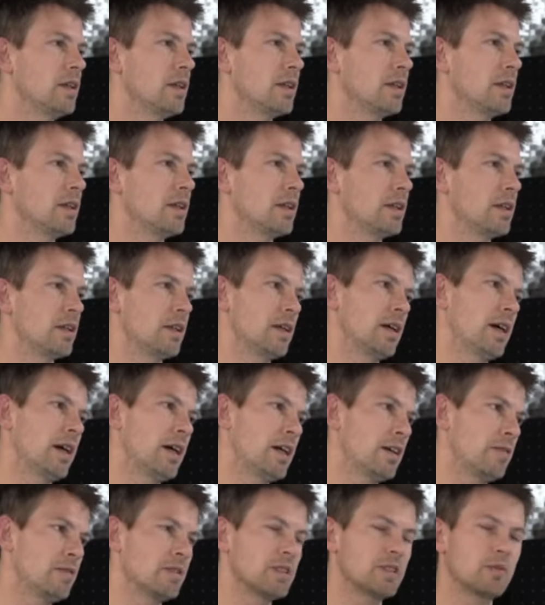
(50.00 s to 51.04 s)
I
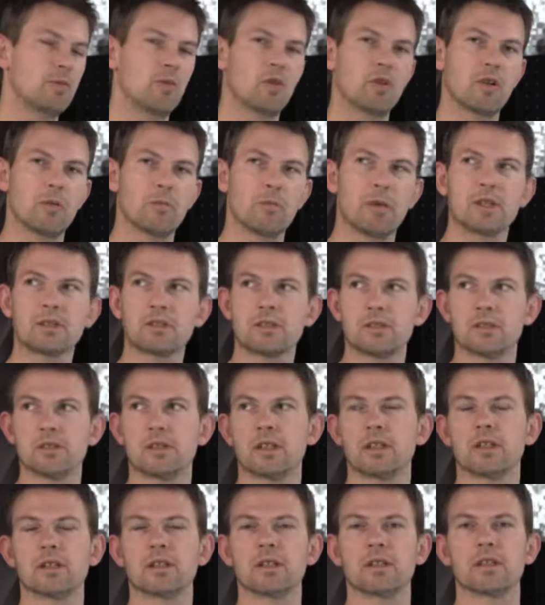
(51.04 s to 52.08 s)
have a small but
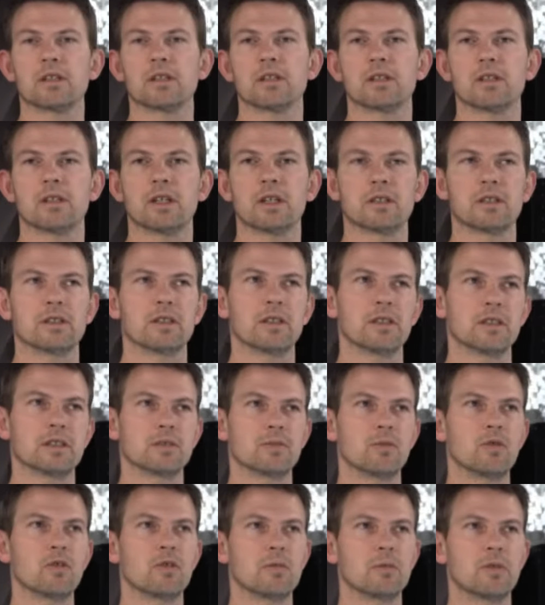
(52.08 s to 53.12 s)
there, and the
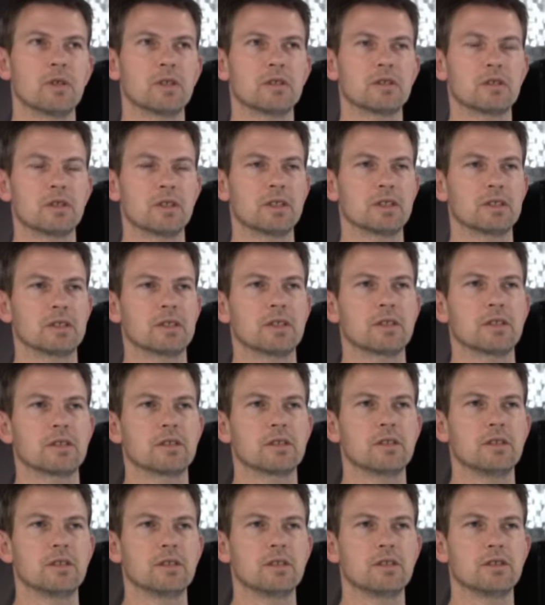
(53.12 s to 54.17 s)
small but is
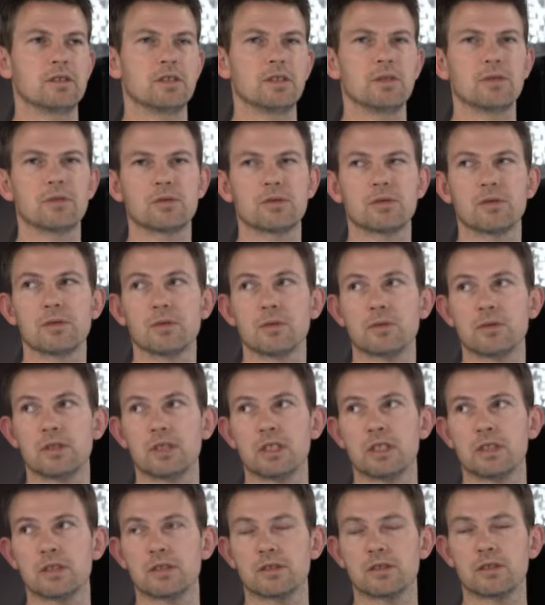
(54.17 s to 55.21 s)
that due to
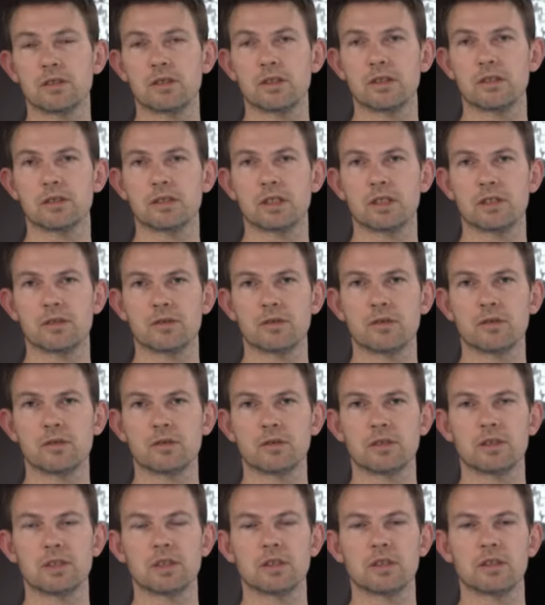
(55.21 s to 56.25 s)
digital
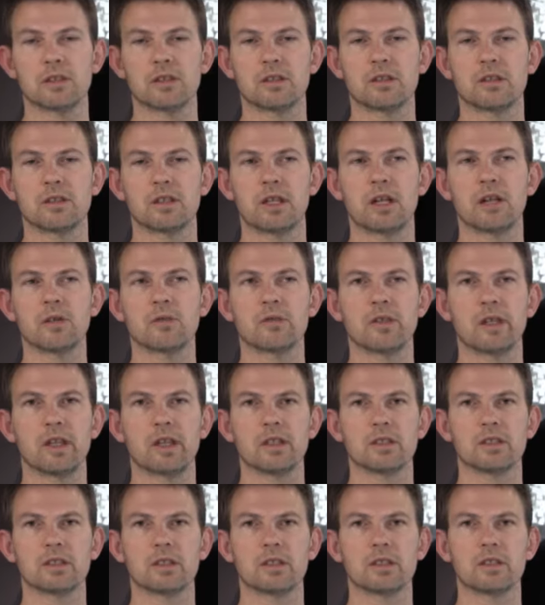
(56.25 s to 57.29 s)
technology
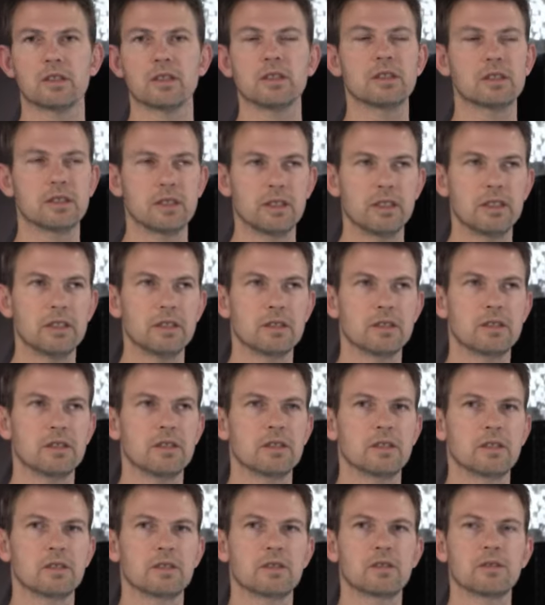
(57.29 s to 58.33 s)
nowadays, it is
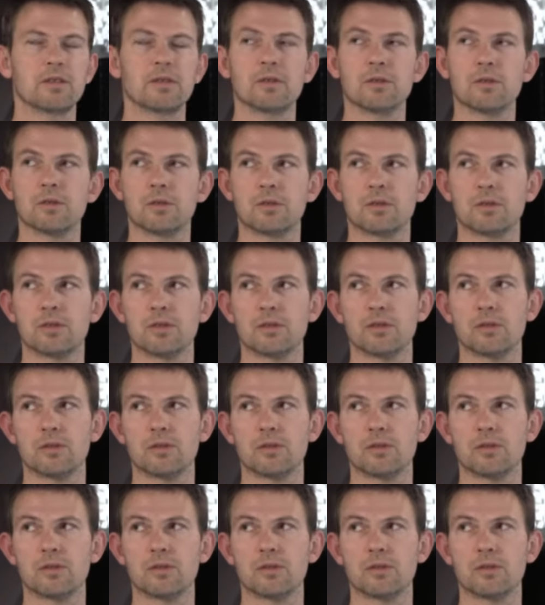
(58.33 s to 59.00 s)
easier to